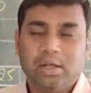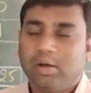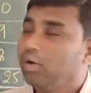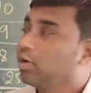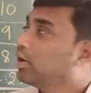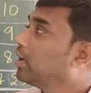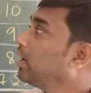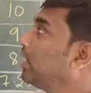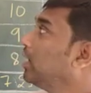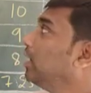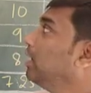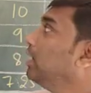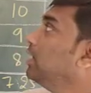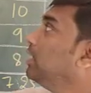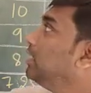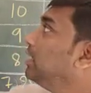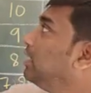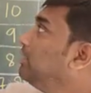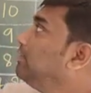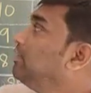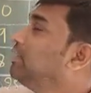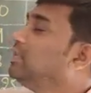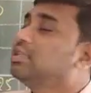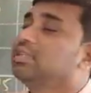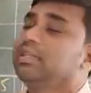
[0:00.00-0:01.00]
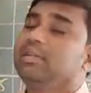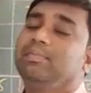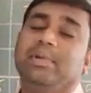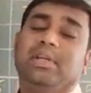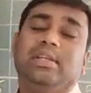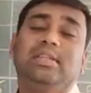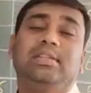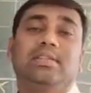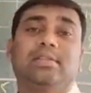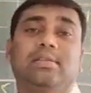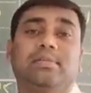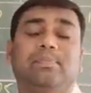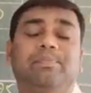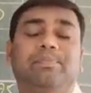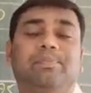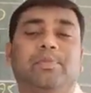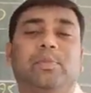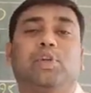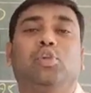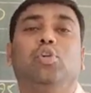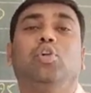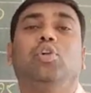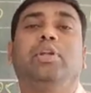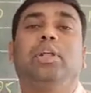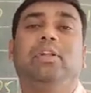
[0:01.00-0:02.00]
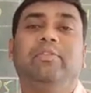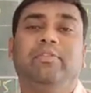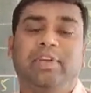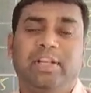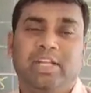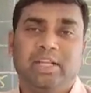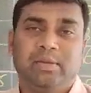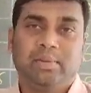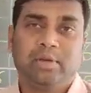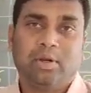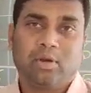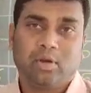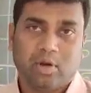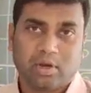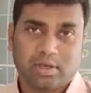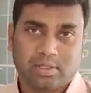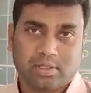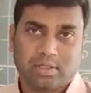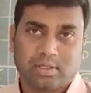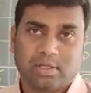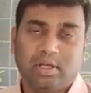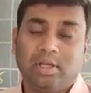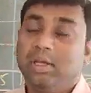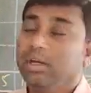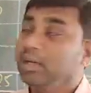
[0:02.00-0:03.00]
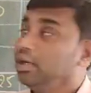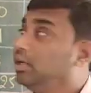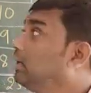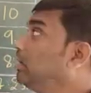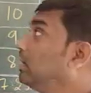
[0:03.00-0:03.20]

Okay, TVC means total variable cost.